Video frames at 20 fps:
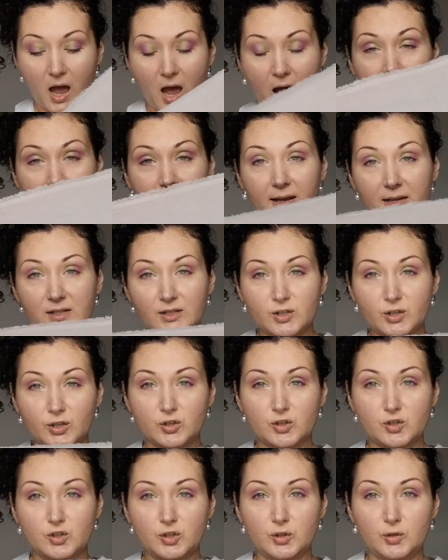I got
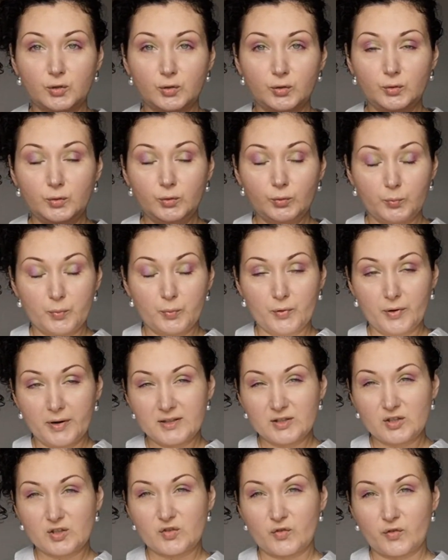
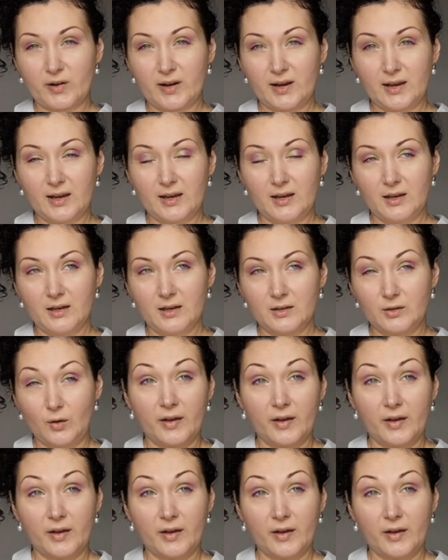2.3,